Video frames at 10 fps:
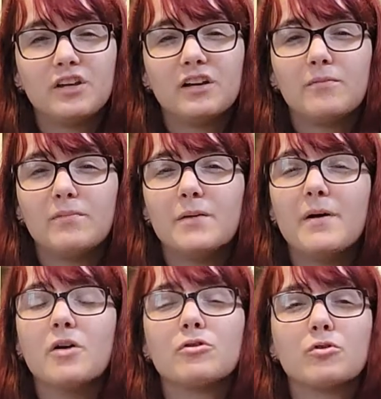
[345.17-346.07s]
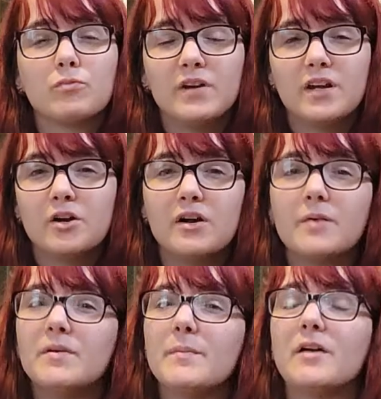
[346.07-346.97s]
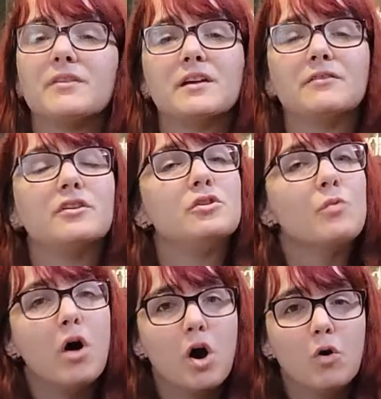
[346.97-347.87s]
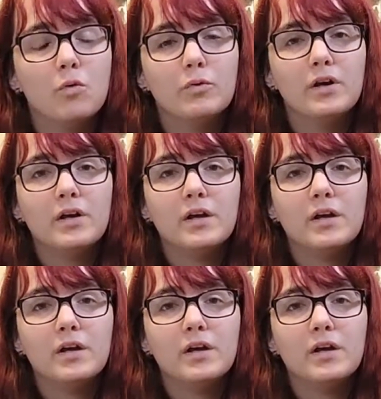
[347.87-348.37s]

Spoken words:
It can be about career. It can be about things that you own.